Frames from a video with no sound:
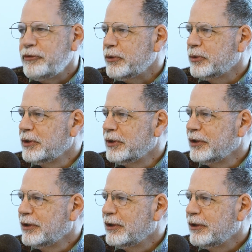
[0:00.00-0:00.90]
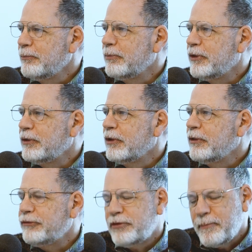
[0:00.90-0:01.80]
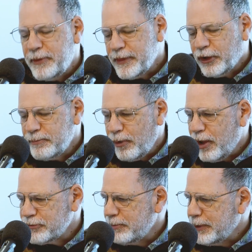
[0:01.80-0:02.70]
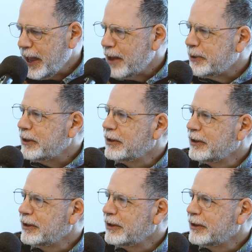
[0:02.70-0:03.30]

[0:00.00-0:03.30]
view? Something that could plausibly happen.